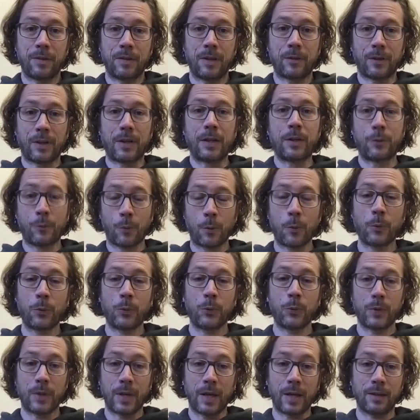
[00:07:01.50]
there's any truth
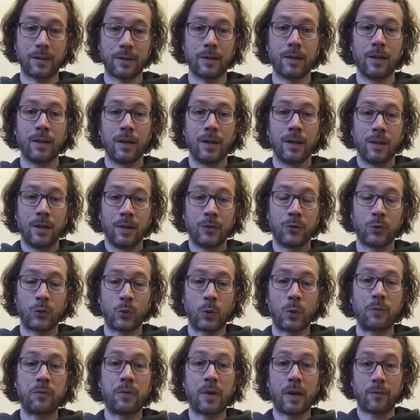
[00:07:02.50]
to that. So
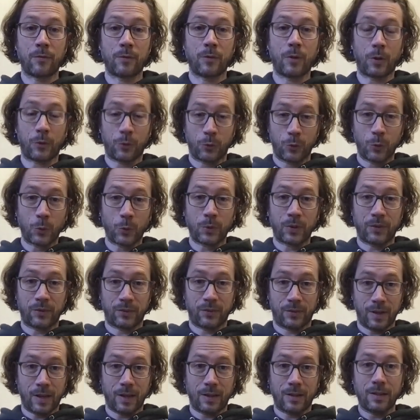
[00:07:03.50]
if you have not
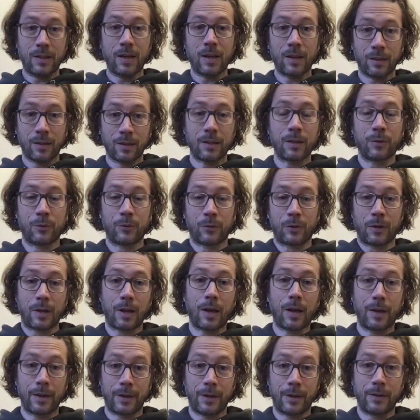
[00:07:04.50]
noticed that yet, there's a
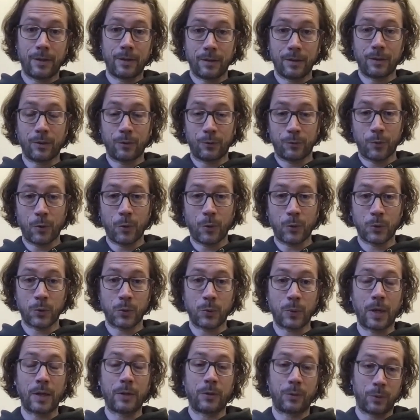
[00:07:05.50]
lion in this
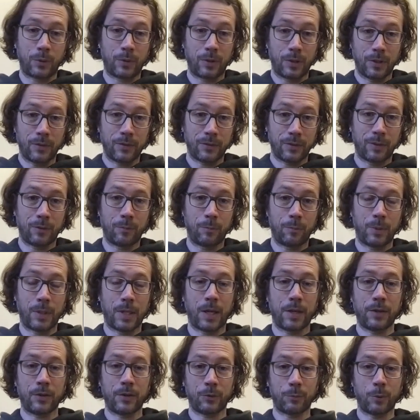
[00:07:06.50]
photo. I took this in
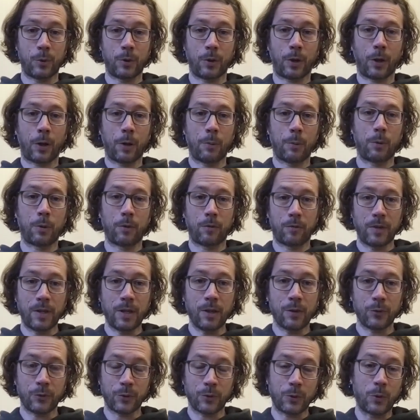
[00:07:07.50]
Pilanesberg a couple of
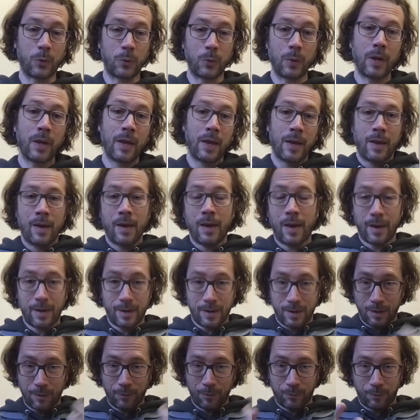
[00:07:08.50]
years ago.
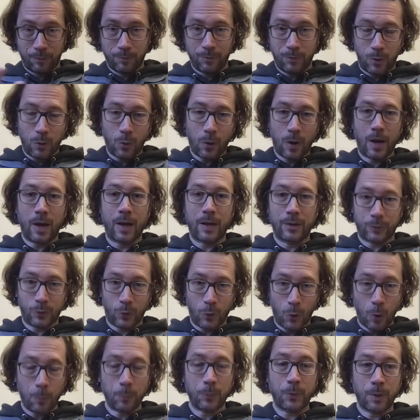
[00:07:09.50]
And if your eyes are
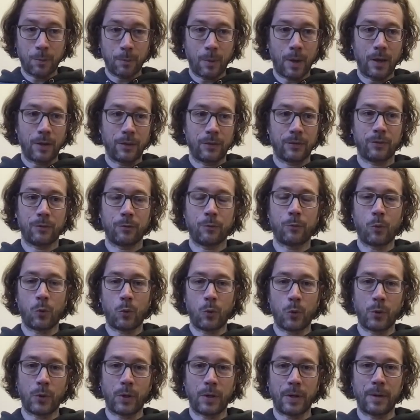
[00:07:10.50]
optimized
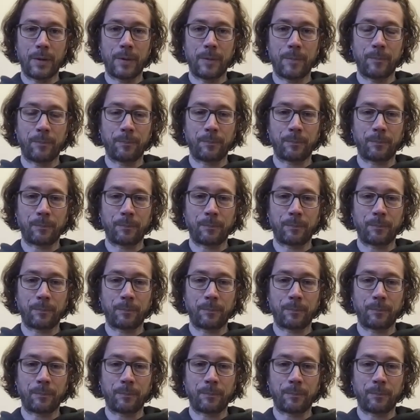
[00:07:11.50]
for,